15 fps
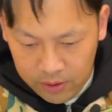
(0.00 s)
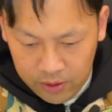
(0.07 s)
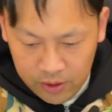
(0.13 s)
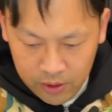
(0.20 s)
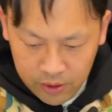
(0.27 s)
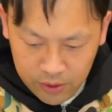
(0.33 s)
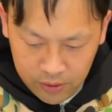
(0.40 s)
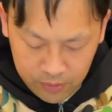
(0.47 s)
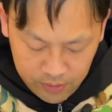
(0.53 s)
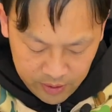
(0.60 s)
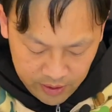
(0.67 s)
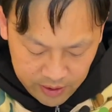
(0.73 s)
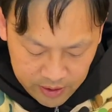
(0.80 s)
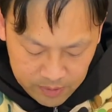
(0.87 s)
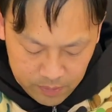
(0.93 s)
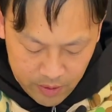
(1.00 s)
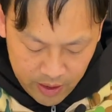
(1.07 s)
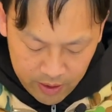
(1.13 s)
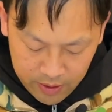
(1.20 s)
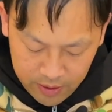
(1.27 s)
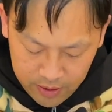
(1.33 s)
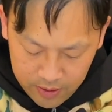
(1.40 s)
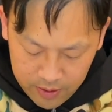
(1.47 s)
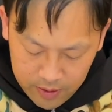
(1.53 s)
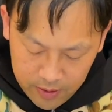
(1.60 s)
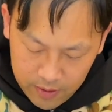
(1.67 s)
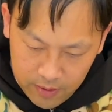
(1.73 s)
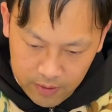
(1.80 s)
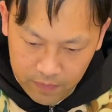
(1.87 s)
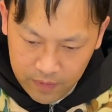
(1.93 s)
just do the next spec
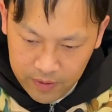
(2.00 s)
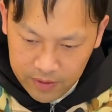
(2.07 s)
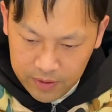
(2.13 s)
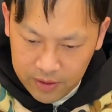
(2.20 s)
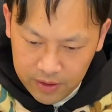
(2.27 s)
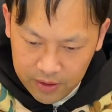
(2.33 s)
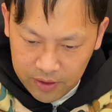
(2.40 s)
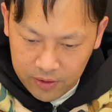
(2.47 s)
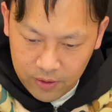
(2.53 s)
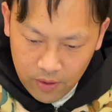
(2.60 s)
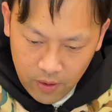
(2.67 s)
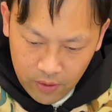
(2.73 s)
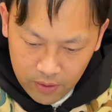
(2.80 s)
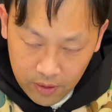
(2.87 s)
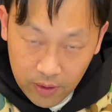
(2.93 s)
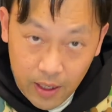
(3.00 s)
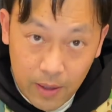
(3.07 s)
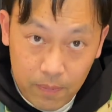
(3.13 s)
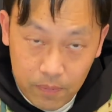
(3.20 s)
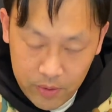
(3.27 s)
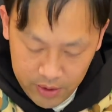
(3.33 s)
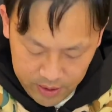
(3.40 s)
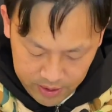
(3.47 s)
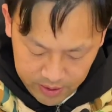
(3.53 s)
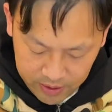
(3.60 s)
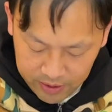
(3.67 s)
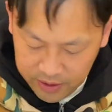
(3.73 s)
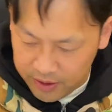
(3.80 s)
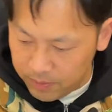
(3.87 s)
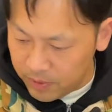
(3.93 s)
if it's not that big, a
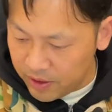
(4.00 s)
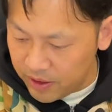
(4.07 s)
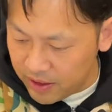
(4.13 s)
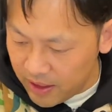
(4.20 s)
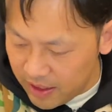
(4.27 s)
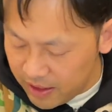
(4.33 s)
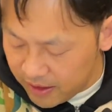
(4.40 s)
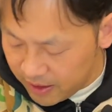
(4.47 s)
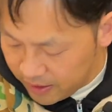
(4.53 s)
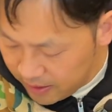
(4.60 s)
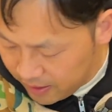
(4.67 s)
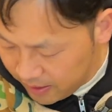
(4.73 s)
similar size.